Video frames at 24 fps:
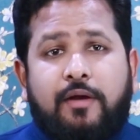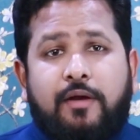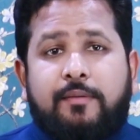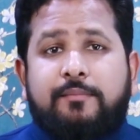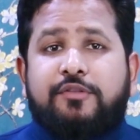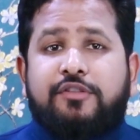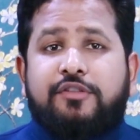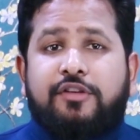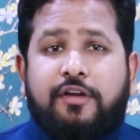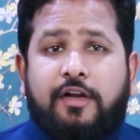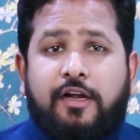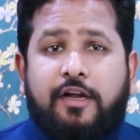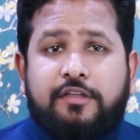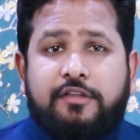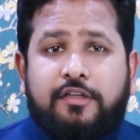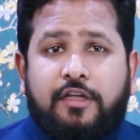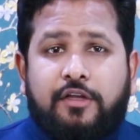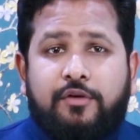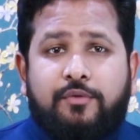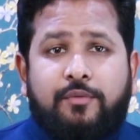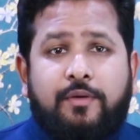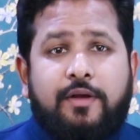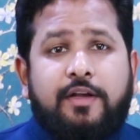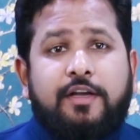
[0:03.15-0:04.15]
I am Chirag
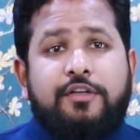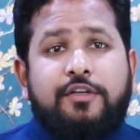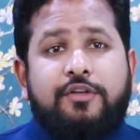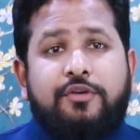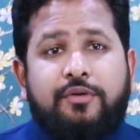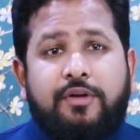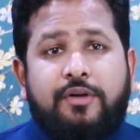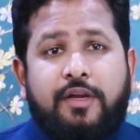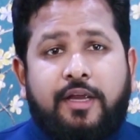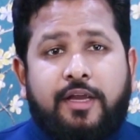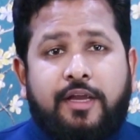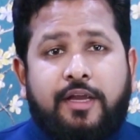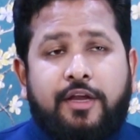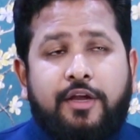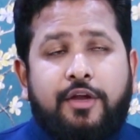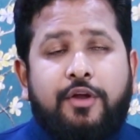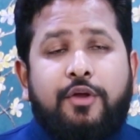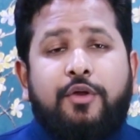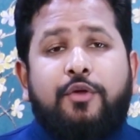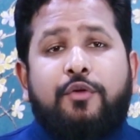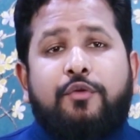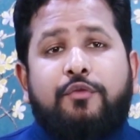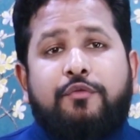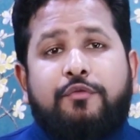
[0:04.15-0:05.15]
Daruwalla and today
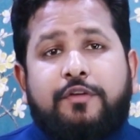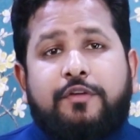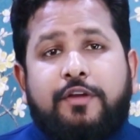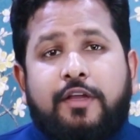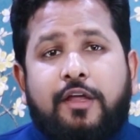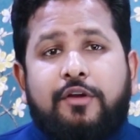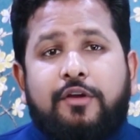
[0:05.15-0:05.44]
we